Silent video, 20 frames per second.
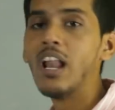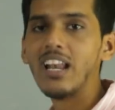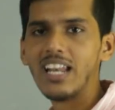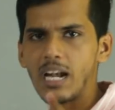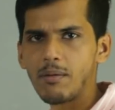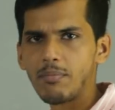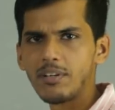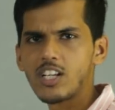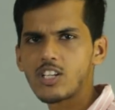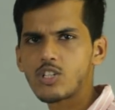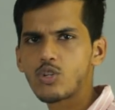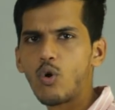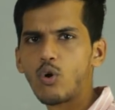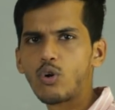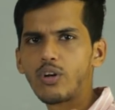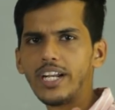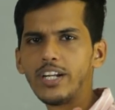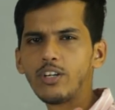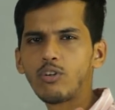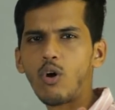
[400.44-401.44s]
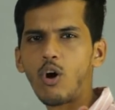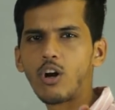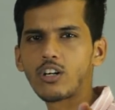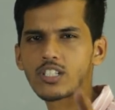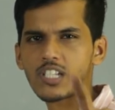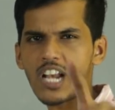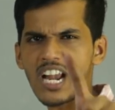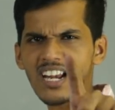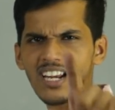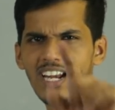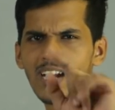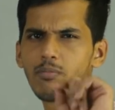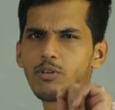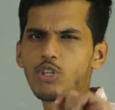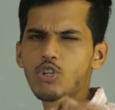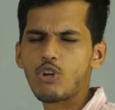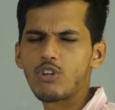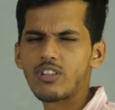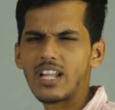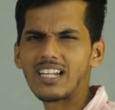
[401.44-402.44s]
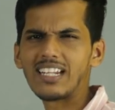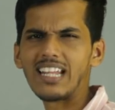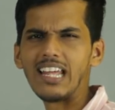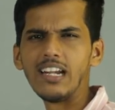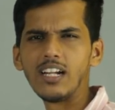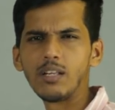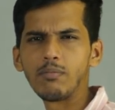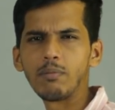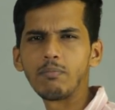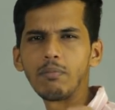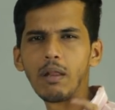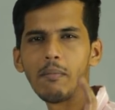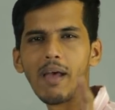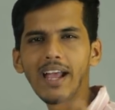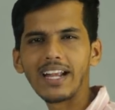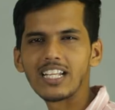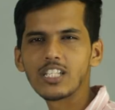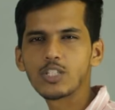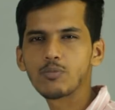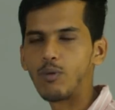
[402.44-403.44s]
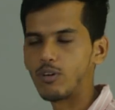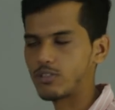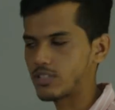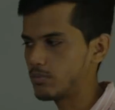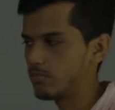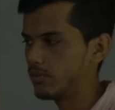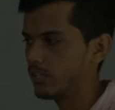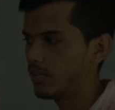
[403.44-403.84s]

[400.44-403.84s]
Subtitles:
Let me just go into Hotstar and let me show you that 1080p playback is possible.